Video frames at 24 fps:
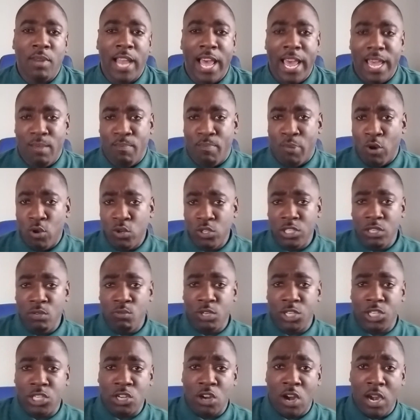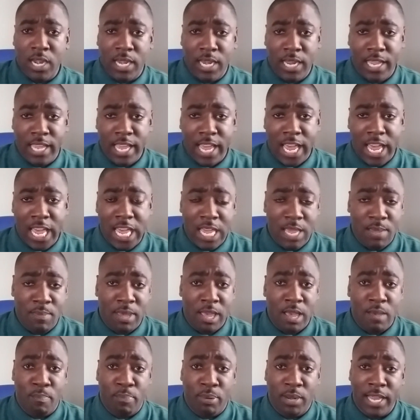Like Posey would start the game
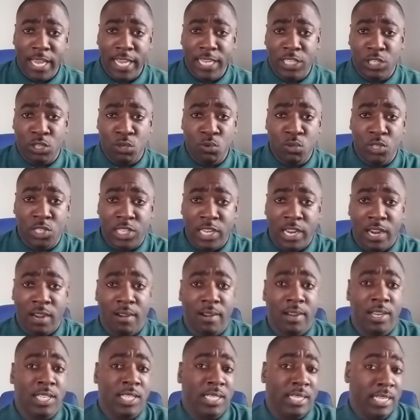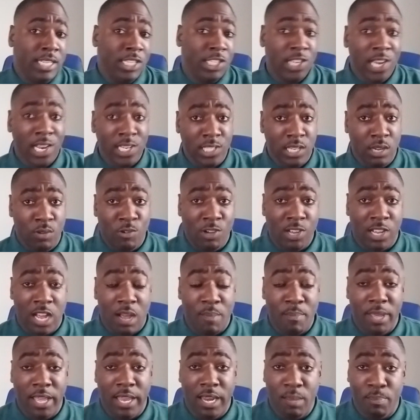and play two series, then Justin would
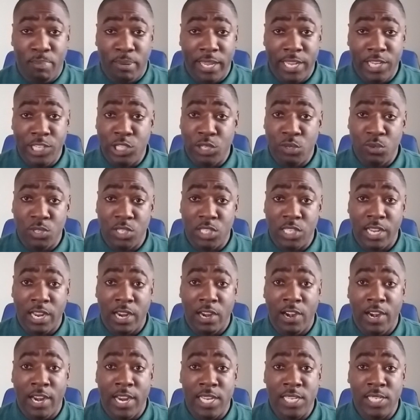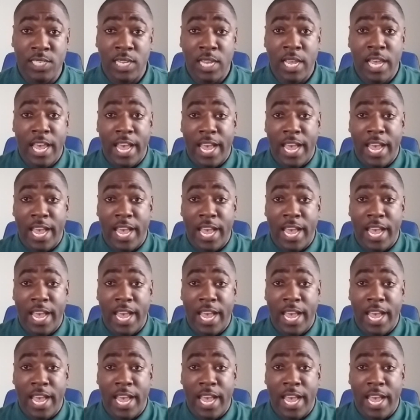come in and play two series,